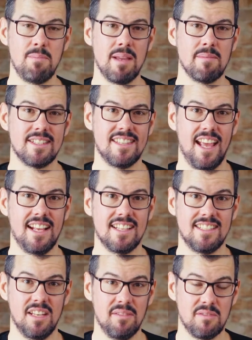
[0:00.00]
big mistake
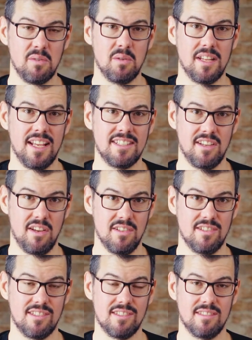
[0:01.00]
self-taught
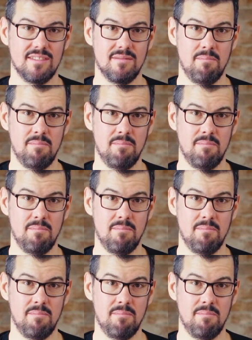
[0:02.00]
SEOs